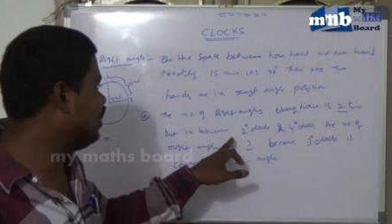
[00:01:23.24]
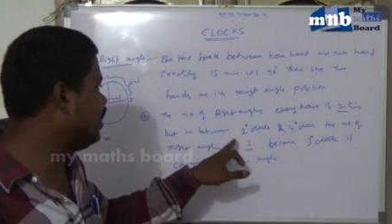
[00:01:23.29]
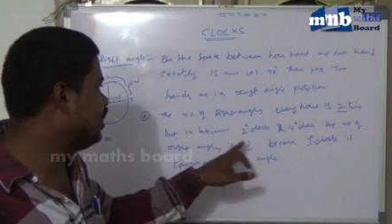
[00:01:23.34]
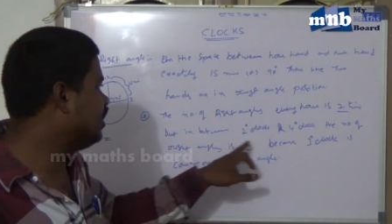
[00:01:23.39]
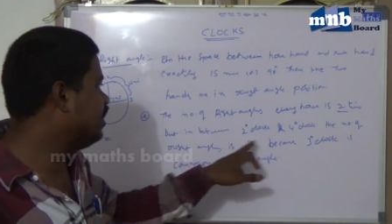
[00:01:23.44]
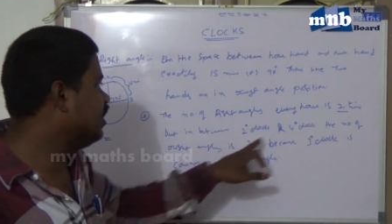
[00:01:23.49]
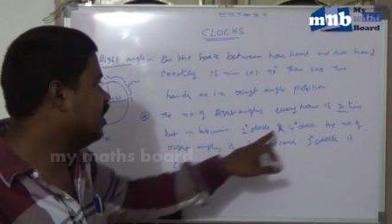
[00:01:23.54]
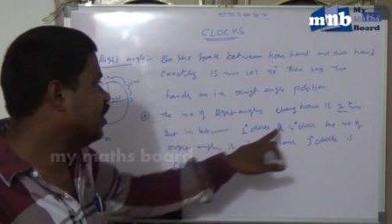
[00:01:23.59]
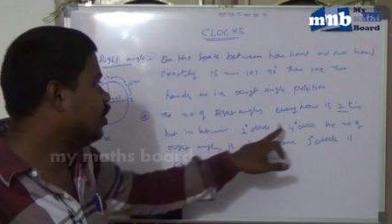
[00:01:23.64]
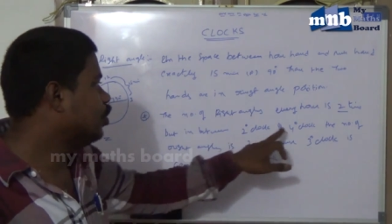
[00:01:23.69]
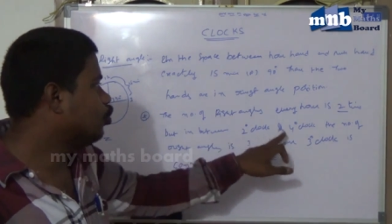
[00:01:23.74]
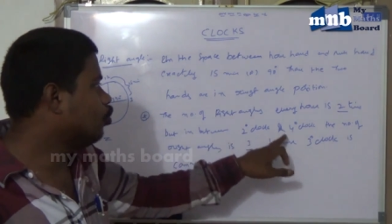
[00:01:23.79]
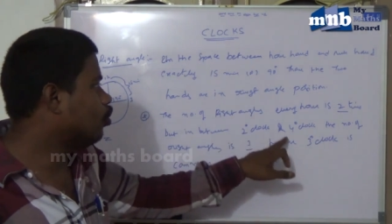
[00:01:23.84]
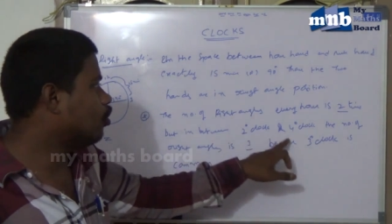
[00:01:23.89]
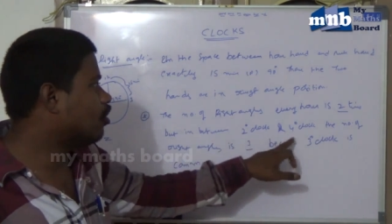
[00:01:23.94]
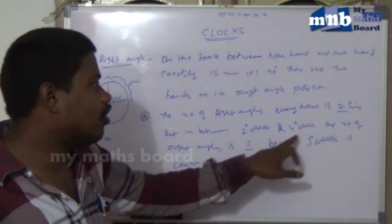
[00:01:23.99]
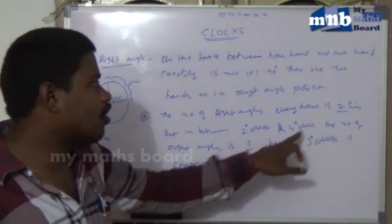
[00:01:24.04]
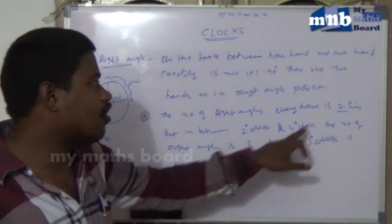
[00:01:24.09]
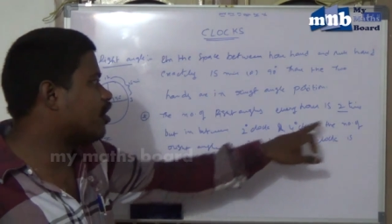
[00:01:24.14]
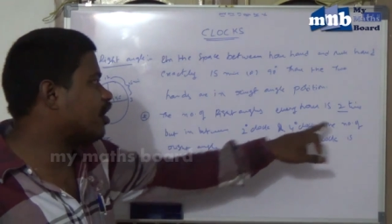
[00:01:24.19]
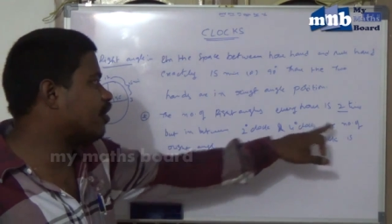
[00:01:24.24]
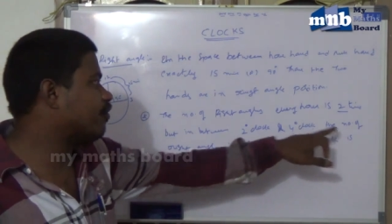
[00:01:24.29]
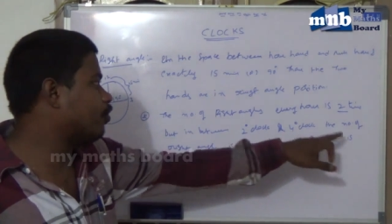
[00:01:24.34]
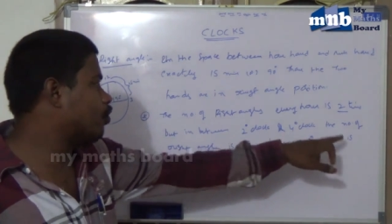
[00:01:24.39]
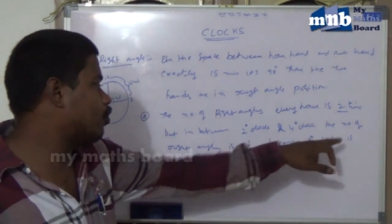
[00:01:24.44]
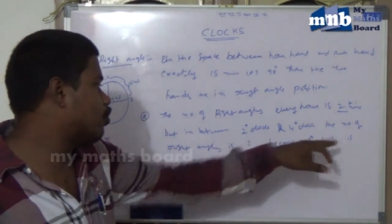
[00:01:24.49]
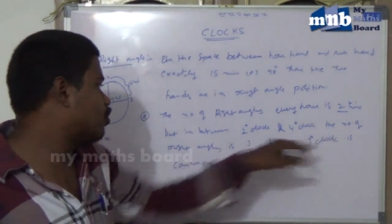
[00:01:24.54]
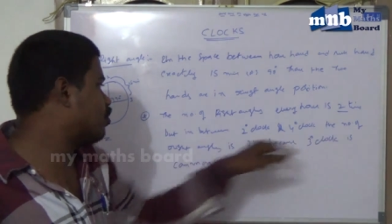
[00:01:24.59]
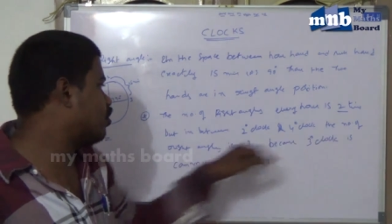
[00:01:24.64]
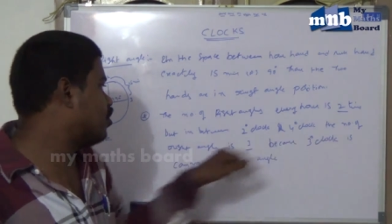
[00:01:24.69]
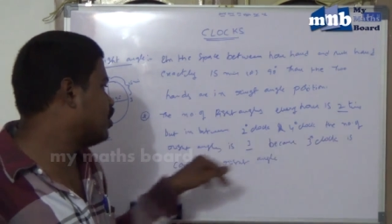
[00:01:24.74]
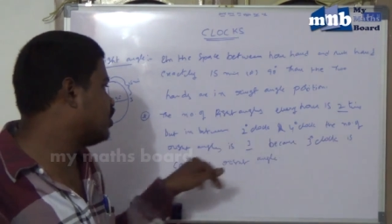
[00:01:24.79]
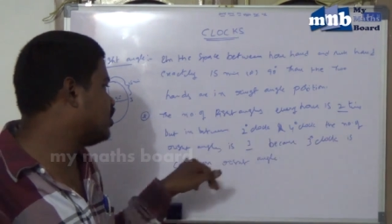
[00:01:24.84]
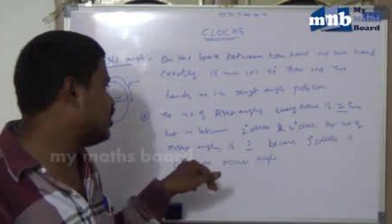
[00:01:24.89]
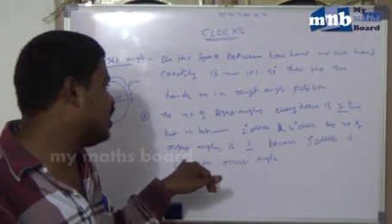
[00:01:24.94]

the 2 o'clock and 4 o'clock,